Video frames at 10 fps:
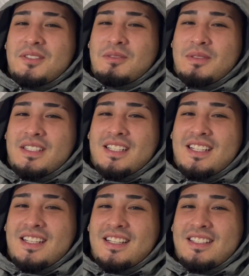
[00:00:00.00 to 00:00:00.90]
super
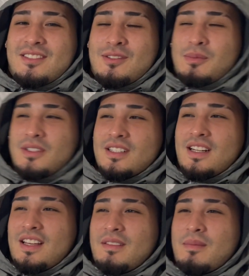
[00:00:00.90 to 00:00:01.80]
nice, super
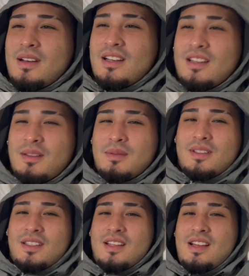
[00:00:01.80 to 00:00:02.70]
good. good,
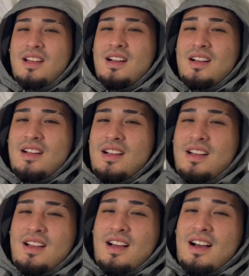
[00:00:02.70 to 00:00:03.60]

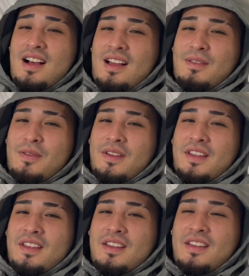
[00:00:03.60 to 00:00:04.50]
good. I
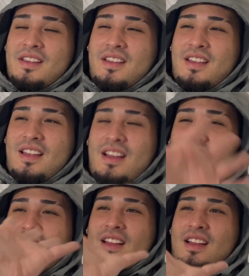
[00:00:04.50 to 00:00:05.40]
feel. How do you
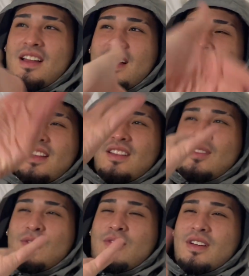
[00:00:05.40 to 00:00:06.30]
feel? I got
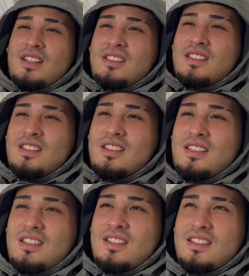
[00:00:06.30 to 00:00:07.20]
Cuéntame. to
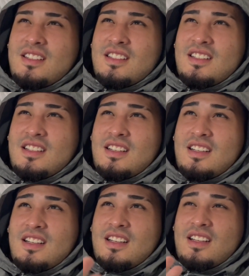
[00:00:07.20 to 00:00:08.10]
feel. I
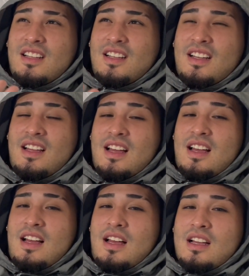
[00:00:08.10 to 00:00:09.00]
got to feel.
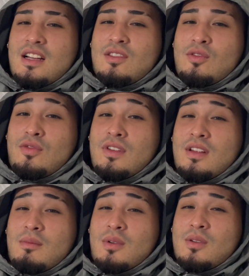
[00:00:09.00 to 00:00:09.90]
I got to
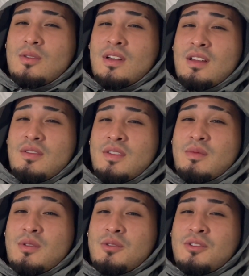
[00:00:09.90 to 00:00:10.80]
feel more heavy
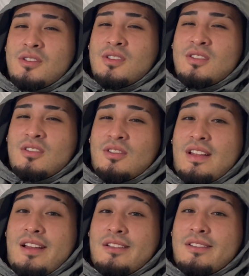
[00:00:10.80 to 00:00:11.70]
emotions, so oh,
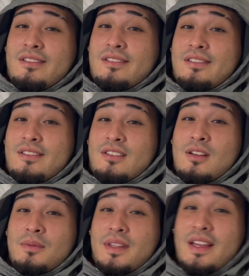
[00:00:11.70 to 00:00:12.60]
that's
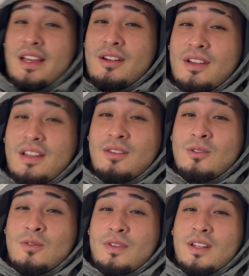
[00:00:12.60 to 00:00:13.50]
something I don't get to
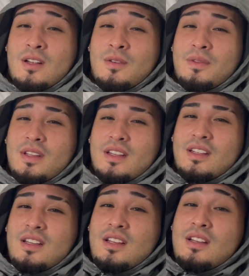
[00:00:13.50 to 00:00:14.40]
feel often.
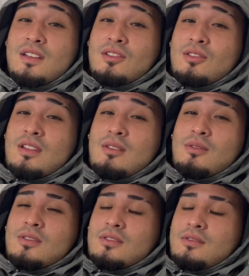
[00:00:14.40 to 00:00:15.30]
So that
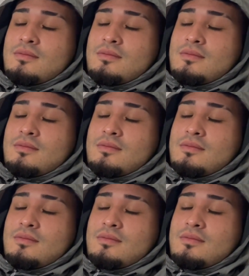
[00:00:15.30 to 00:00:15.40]
was